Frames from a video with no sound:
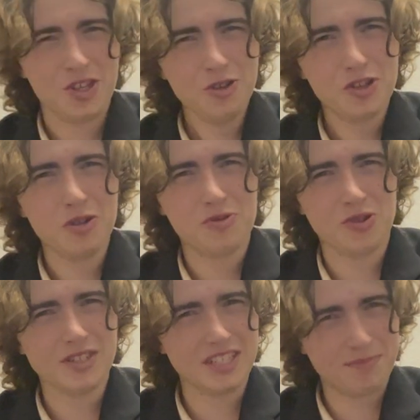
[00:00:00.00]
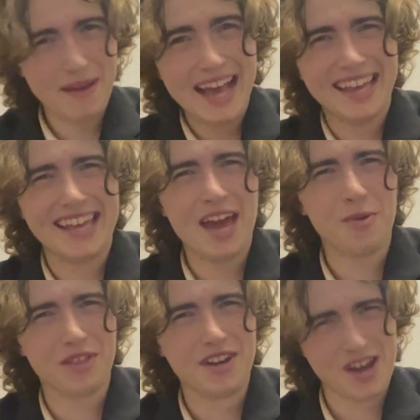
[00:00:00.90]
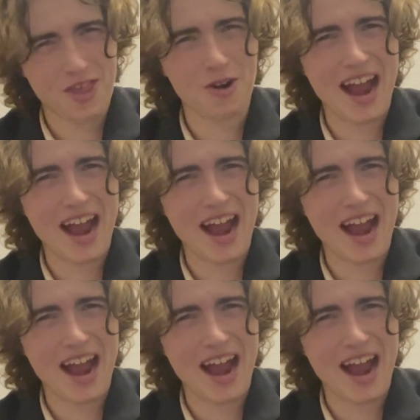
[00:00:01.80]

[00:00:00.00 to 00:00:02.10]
YouTube Shorts is back again with another